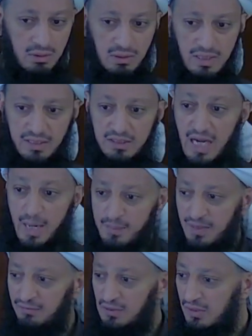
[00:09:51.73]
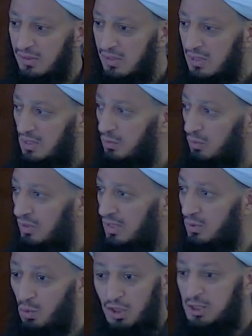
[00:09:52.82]
as captives,
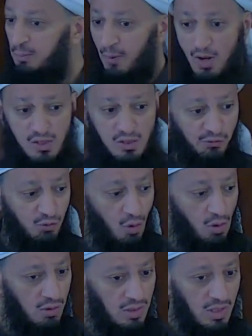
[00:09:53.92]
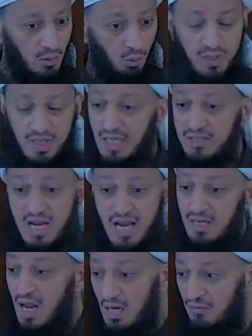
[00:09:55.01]
no spoils of war, we didn't
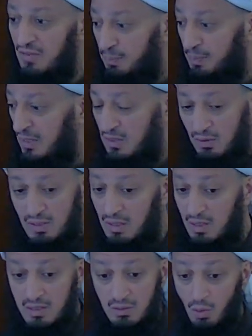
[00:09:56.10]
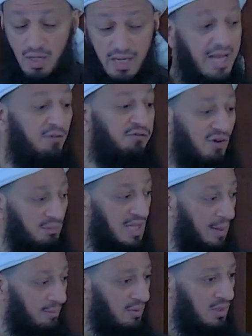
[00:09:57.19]
take none of the peace and no land from
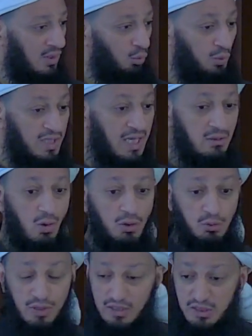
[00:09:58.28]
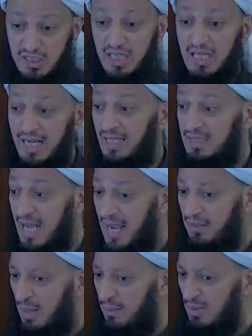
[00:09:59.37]
them, we didn't go to their city and
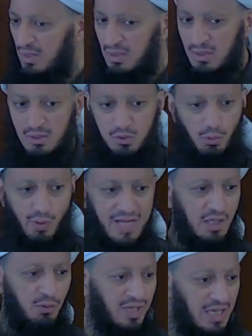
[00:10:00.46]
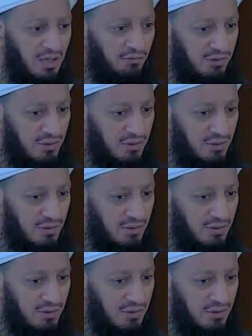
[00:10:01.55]
attack them, So why did we leave?